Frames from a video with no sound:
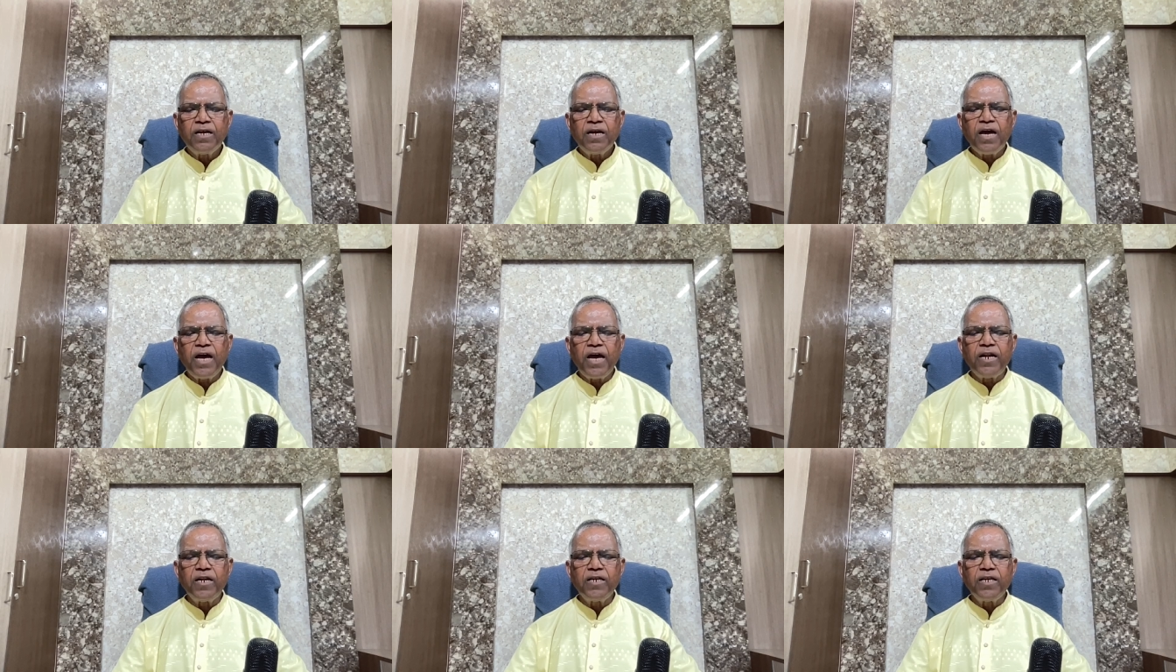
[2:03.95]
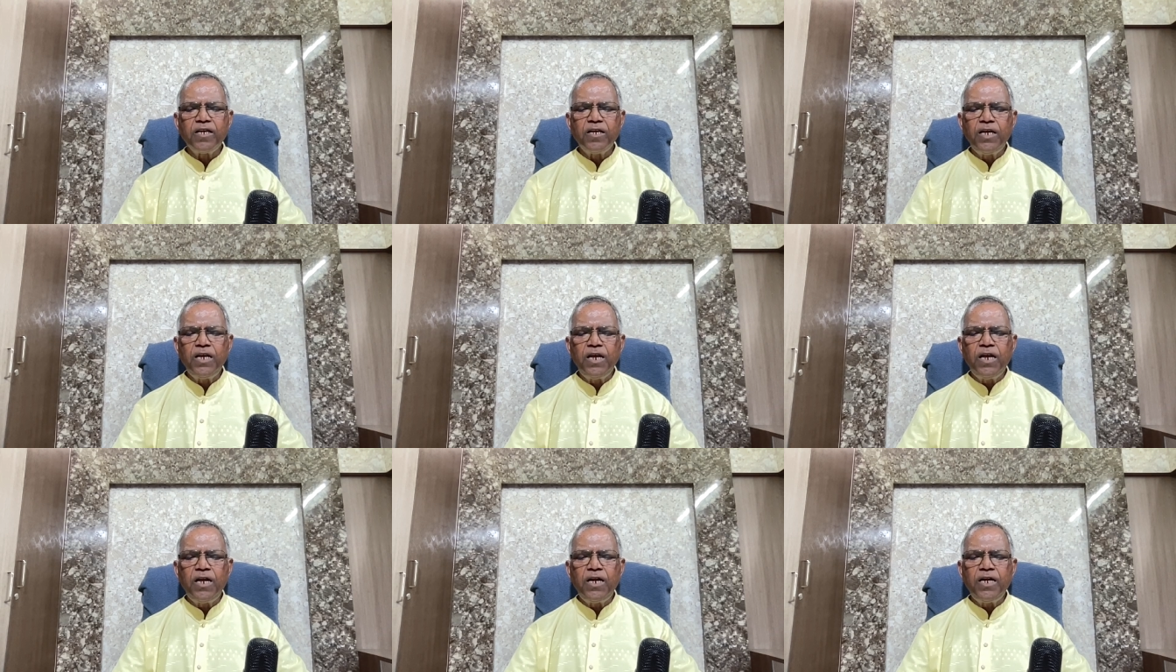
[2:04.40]
and
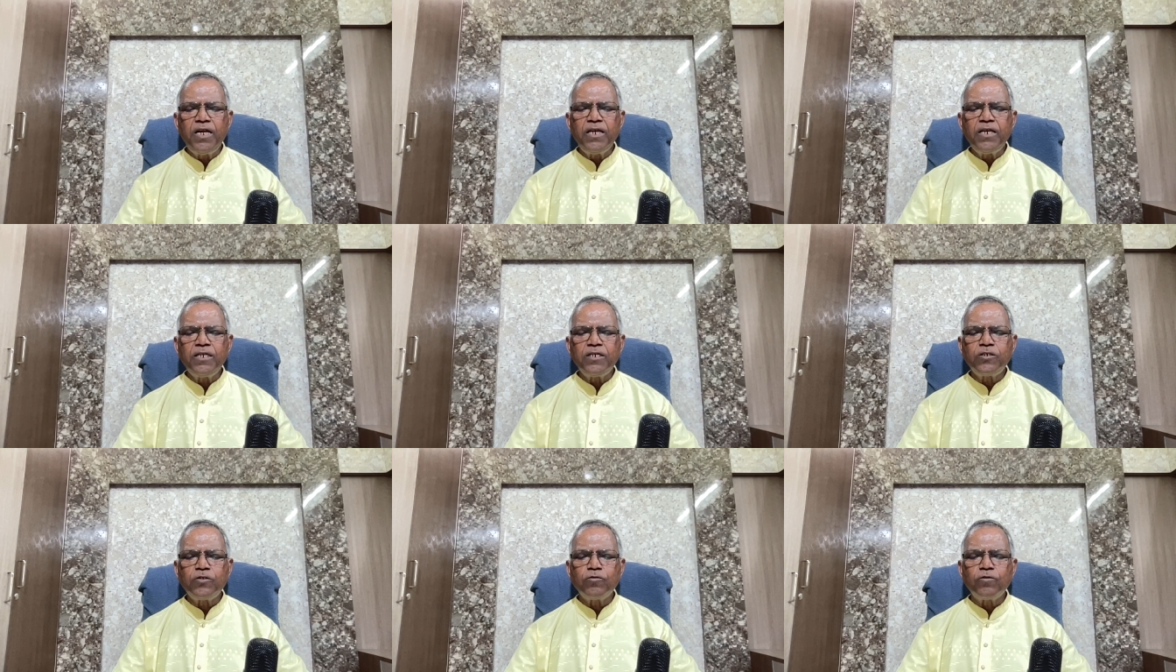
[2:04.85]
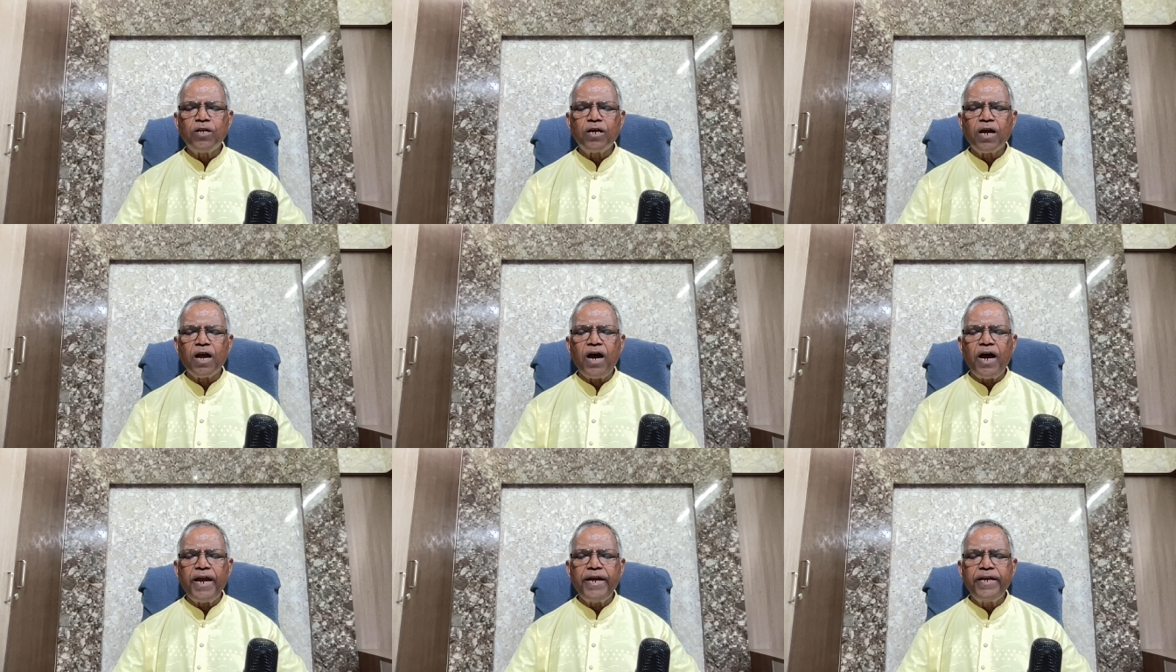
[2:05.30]
yielding to the
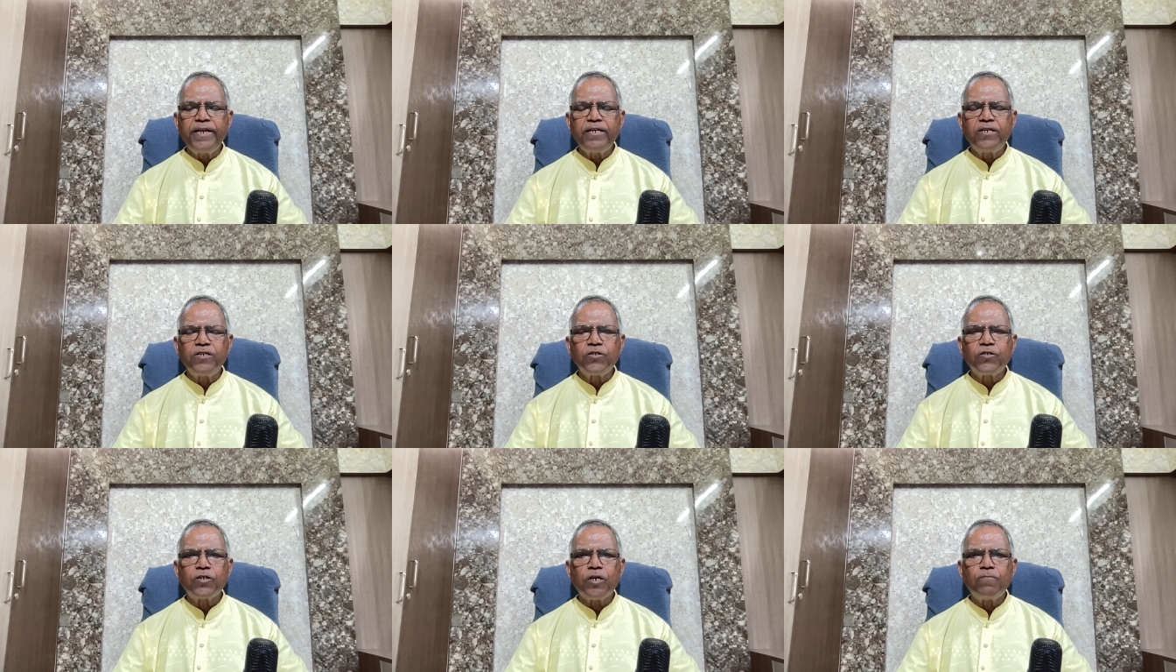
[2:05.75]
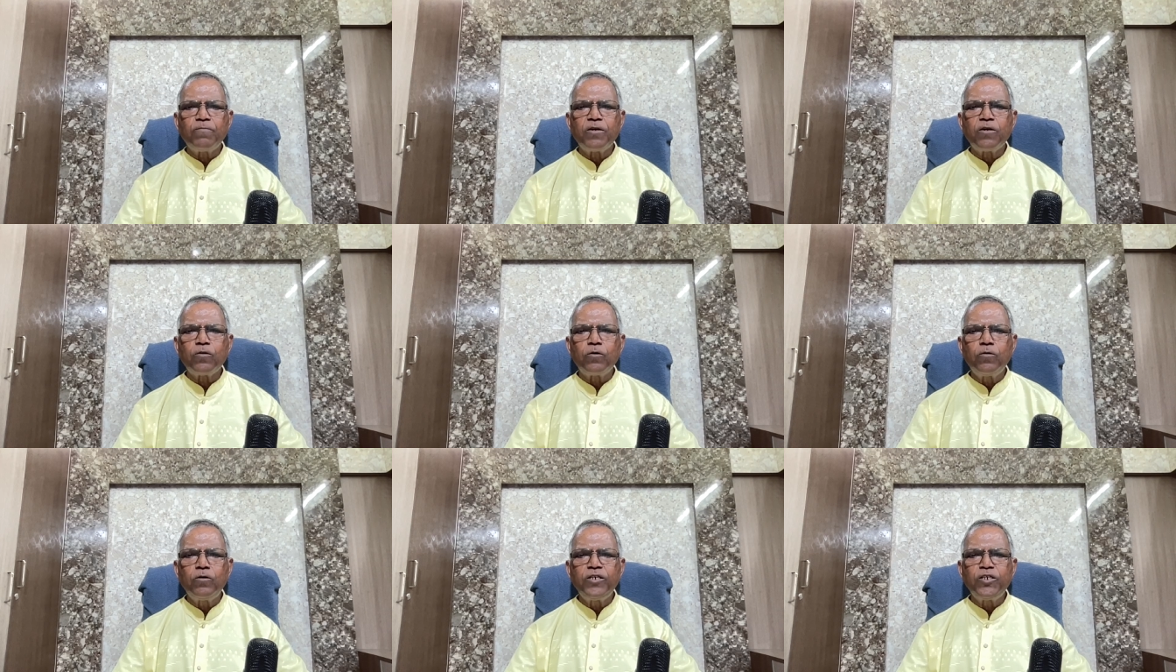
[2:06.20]
guidance of the
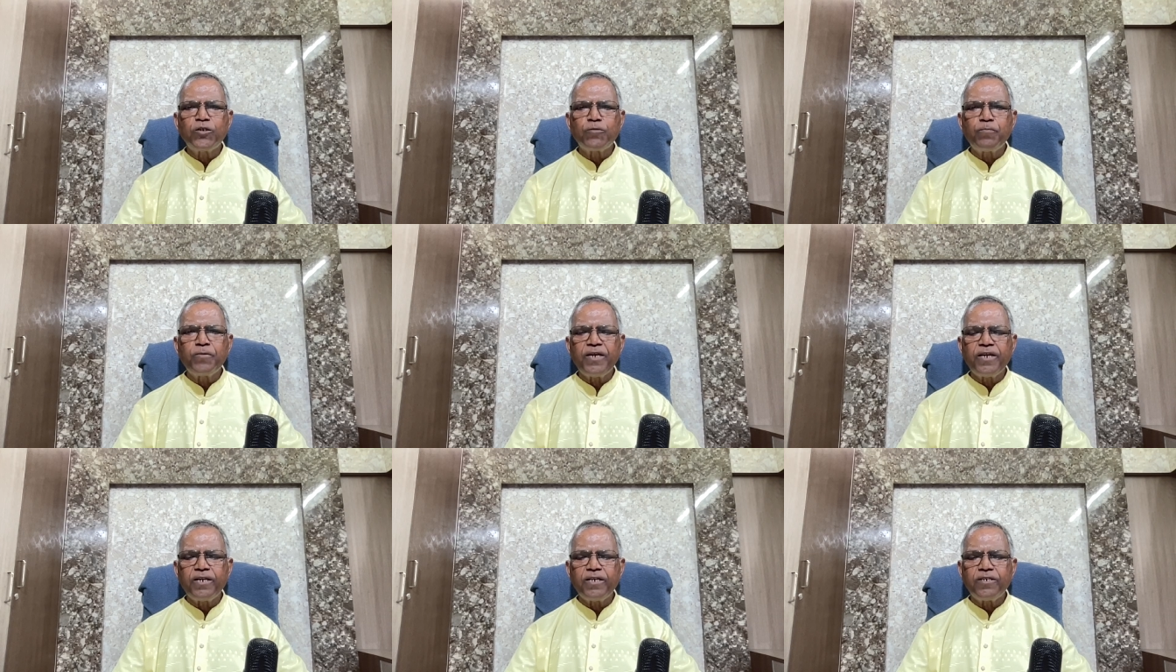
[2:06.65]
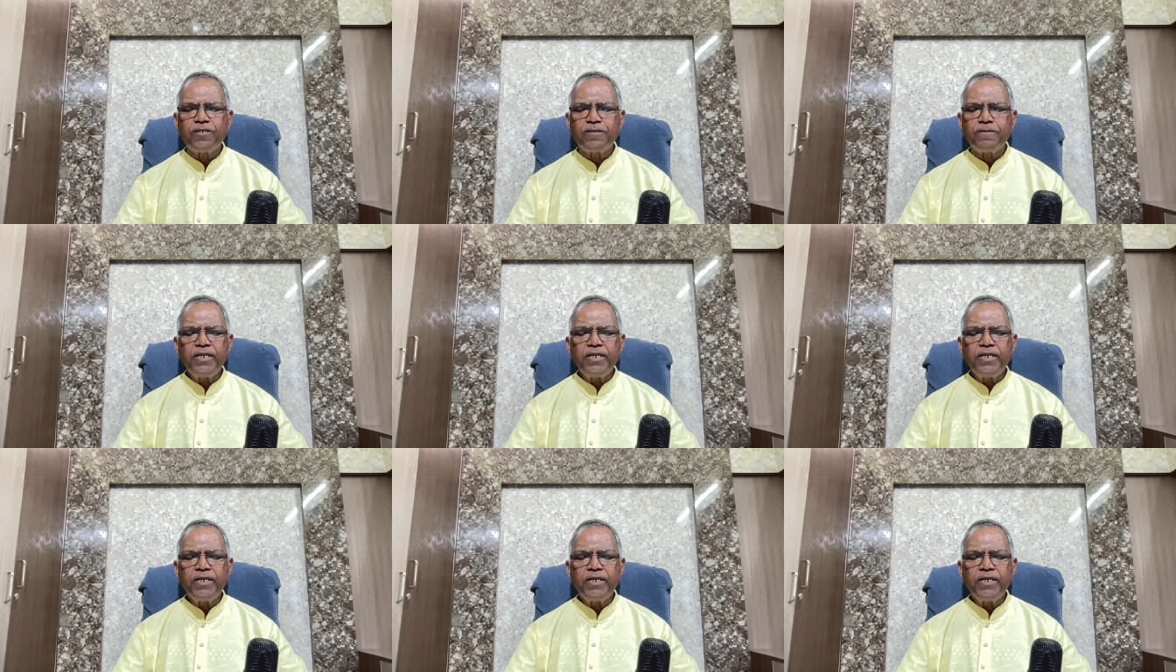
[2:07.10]
Holy Spirit.